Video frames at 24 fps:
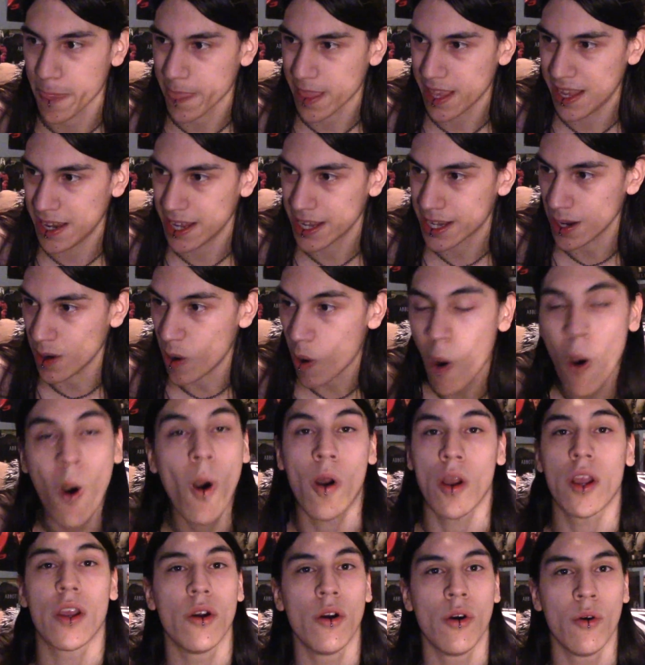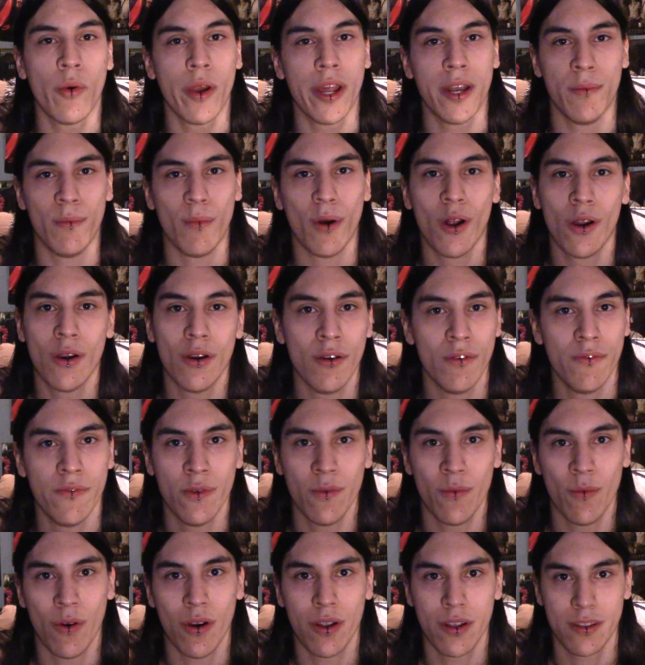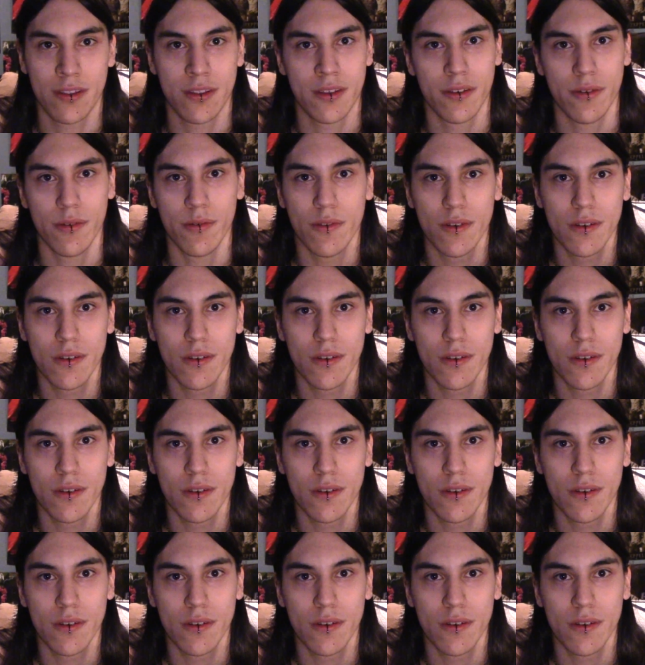And it can all go away tomorrow if it wanted to.